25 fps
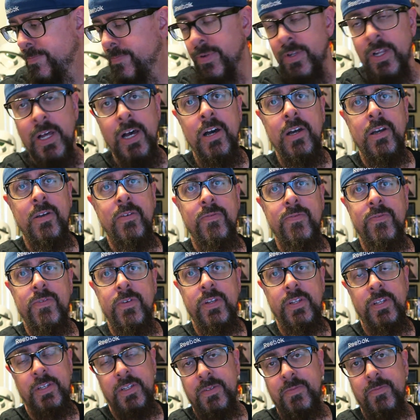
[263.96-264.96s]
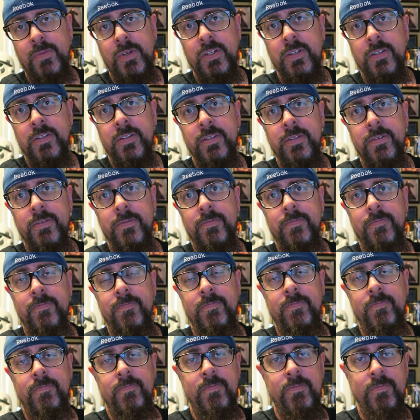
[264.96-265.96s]
Block for this month.
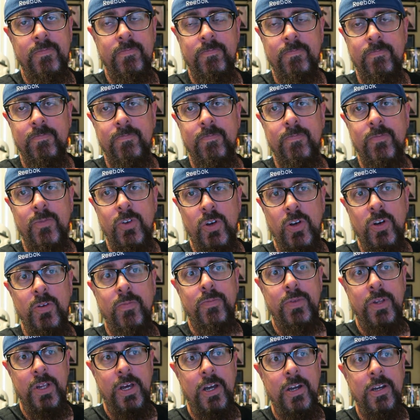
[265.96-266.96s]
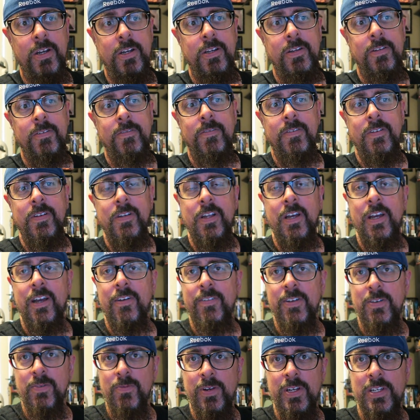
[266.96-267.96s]
Nerd Block. I
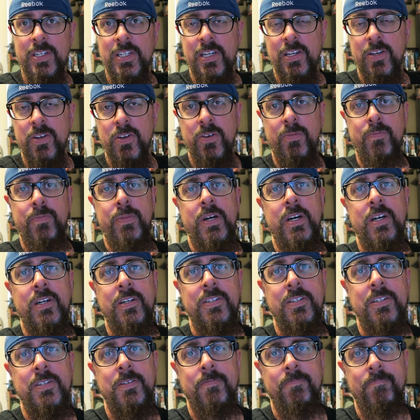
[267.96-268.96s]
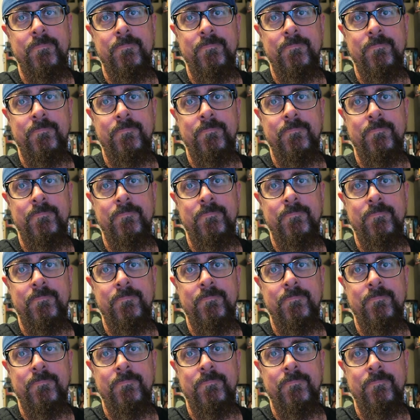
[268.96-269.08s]
always want to say Nerd Box.